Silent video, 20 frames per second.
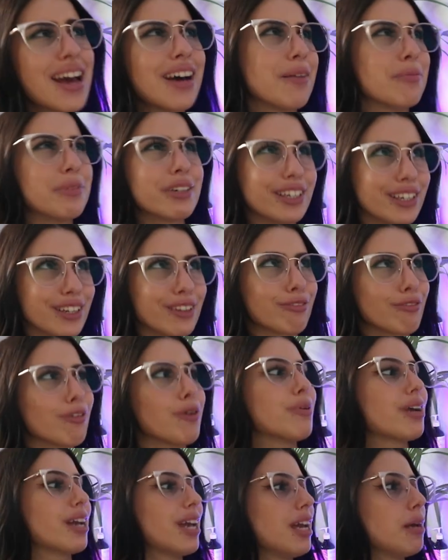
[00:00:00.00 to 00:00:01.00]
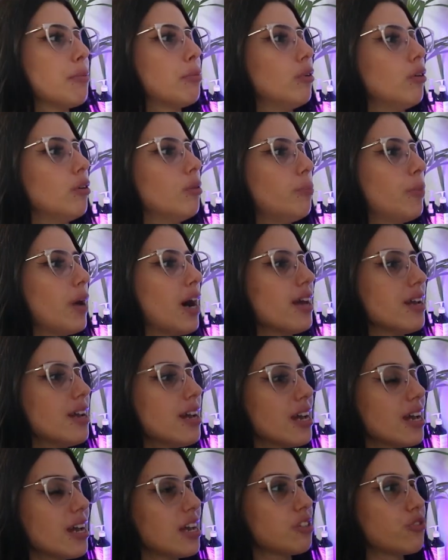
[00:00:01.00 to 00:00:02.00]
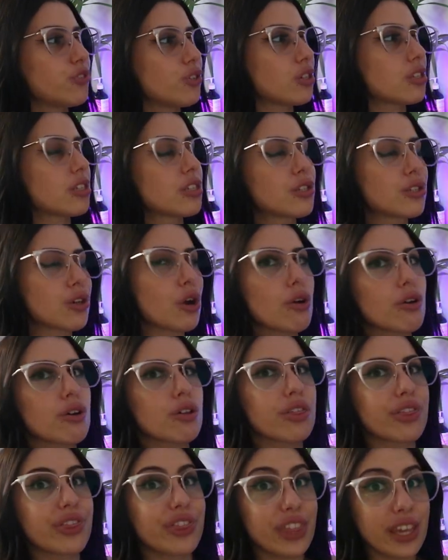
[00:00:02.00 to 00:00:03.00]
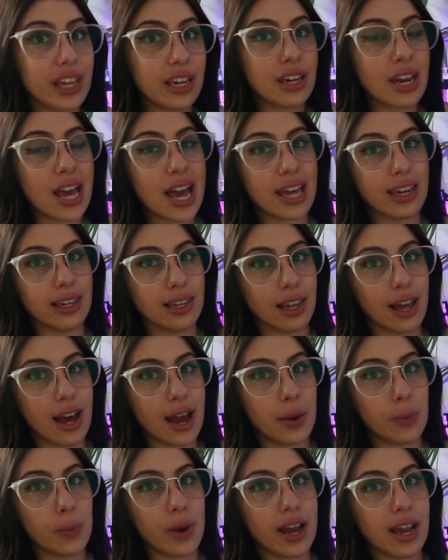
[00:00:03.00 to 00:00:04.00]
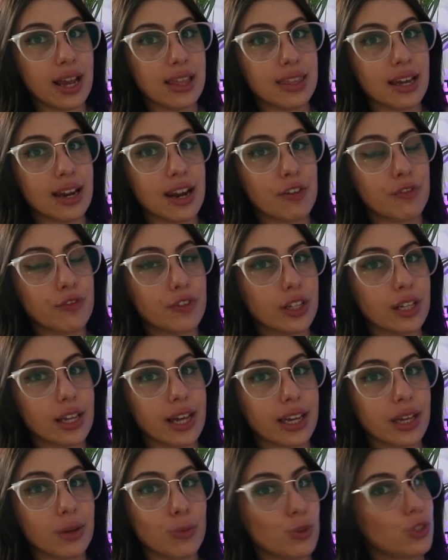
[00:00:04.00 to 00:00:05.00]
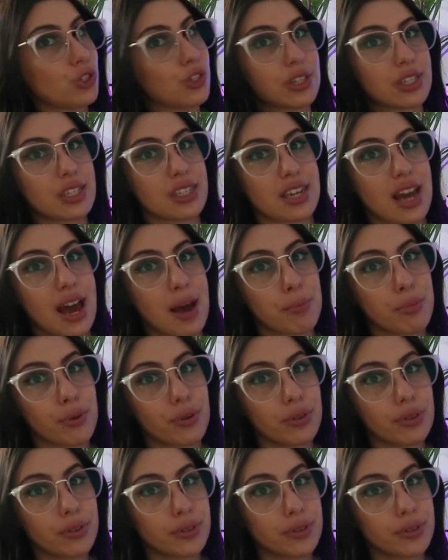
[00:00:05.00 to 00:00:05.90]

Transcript: I'm not gonna throw a keyboard, but it's just so thin and lightweight that I feel like it would just snap.